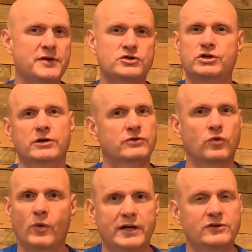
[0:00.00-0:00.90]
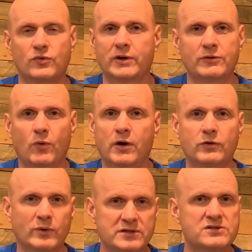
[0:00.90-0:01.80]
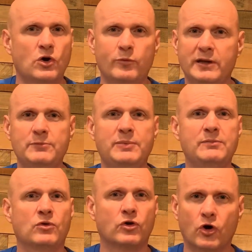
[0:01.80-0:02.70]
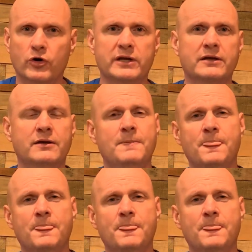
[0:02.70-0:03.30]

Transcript: this year, 2021, when so many people are hurting,